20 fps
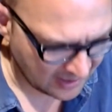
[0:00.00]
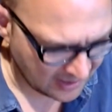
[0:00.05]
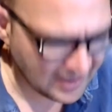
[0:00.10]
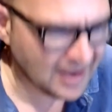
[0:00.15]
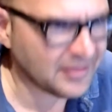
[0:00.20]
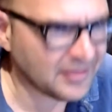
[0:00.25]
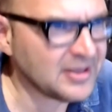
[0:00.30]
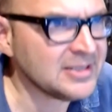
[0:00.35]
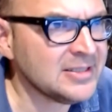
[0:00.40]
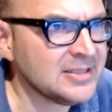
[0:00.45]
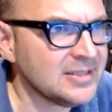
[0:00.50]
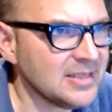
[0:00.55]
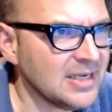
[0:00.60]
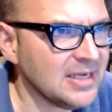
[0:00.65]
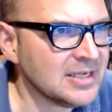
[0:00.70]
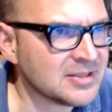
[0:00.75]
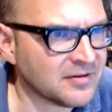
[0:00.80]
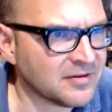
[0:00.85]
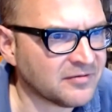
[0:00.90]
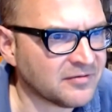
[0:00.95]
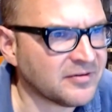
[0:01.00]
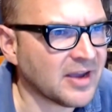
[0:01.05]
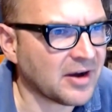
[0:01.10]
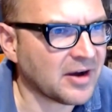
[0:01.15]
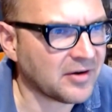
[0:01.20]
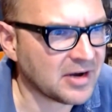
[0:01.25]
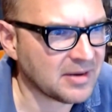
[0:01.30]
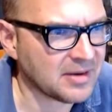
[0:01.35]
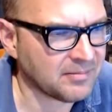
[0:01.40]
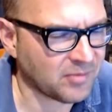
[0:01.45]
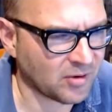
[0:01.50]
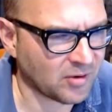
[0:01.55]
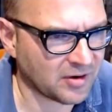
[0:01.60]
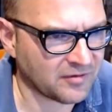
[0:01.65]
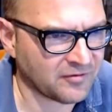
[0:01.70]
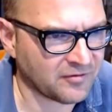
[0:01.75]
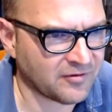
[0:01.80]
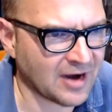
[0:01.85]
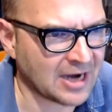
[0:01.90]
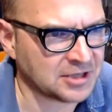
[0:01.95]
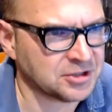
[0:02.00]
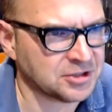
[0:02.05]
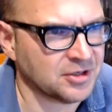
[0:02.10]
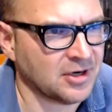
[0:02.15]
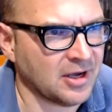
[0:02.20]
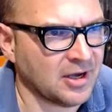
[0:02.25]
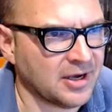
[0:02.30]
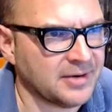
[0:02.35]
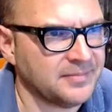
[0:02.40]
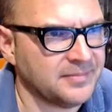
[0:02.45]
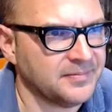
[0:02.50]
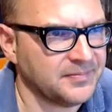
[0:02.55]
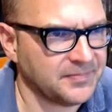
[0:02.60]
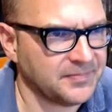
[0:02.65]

Now, this is a very important fracture line.